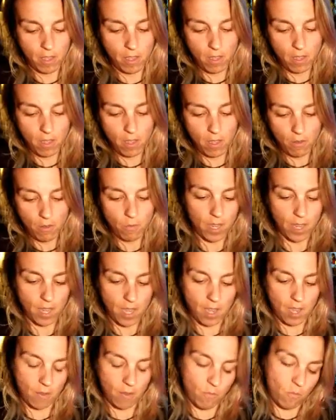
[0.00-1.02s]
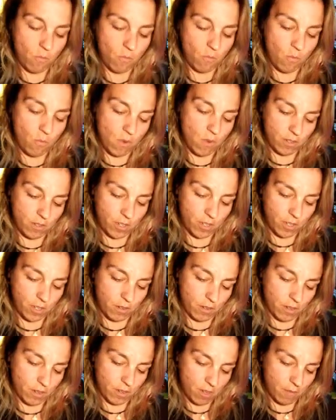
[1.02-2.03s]
we can get 1 or 2 to
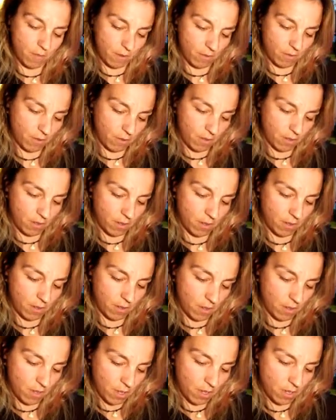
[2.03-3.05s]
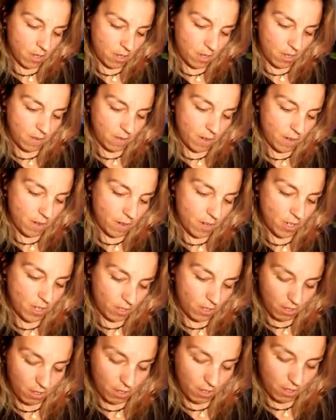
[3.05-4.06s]
come out. Universe.
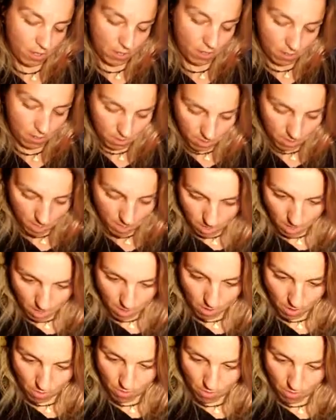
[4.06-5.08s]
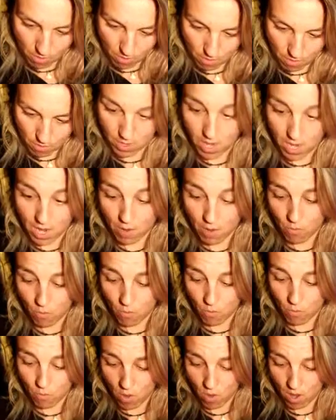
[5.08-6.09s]
There we go. We got
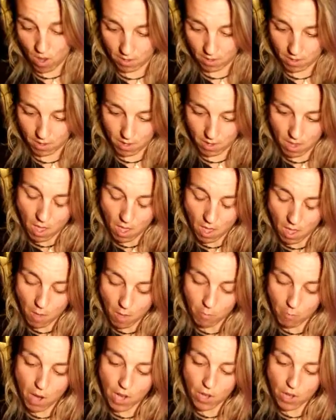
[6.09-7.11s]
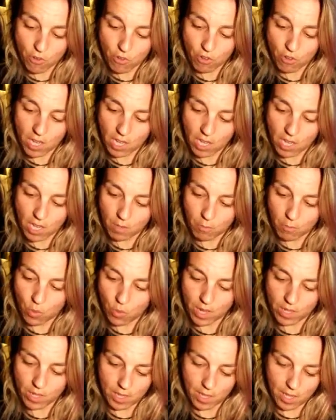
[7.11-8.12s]
1. Marguerite
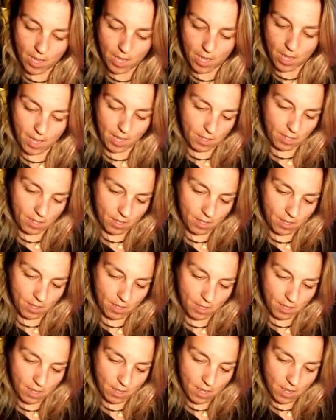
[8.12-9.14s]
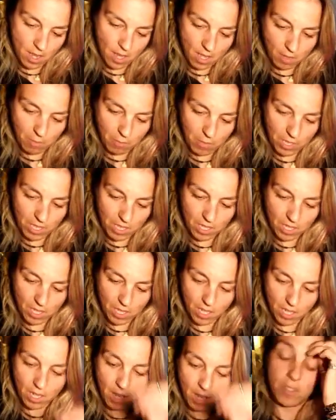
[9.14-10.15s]
Puerte. The mystic
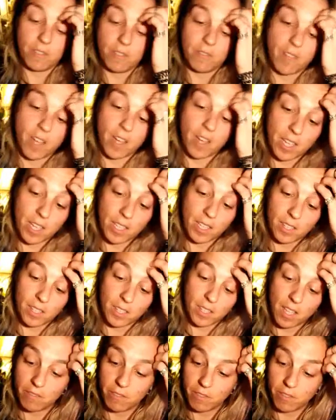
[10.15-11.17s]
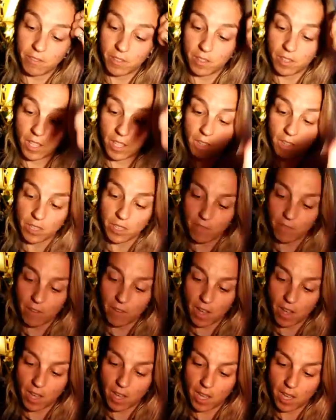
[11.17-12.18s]
of divine love. Love is
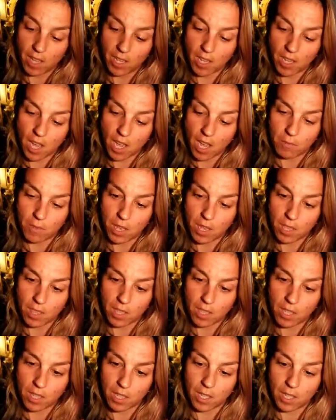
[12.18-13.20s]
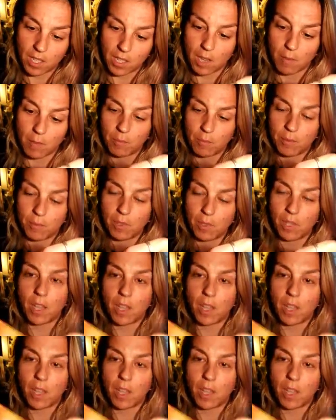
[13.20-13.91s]
divine. I am nothing except love.